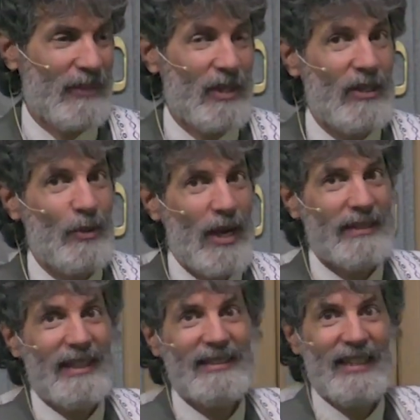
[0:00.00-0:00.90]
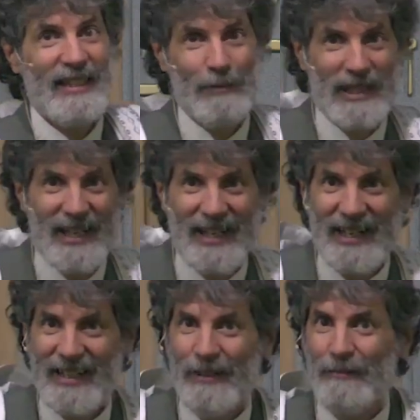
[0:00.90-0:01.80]
So I don't know why it says in the
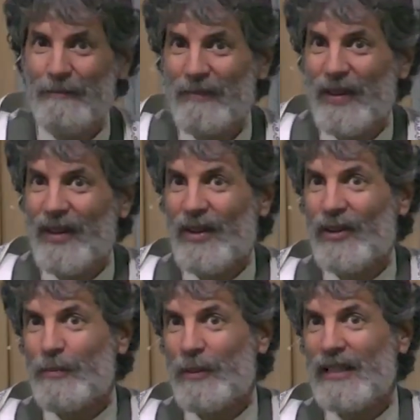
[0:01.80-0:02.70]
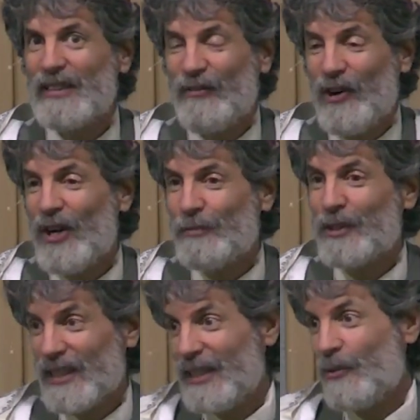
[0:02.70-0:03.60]
beginning, or the place at first,
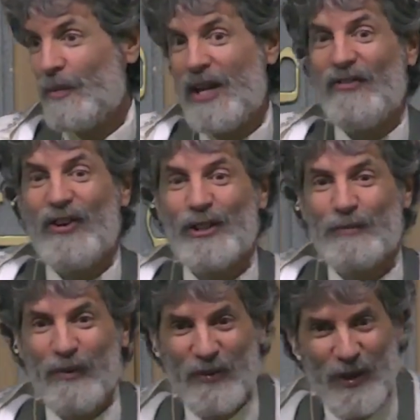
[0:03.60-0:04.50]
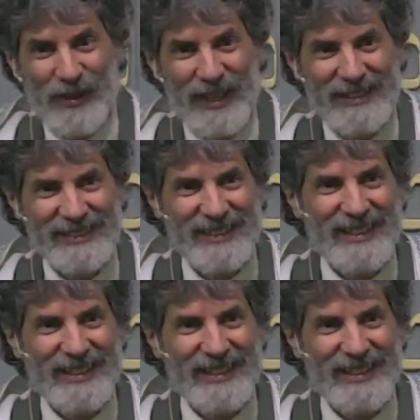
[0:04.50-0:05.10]
because again, there were many firsts before this.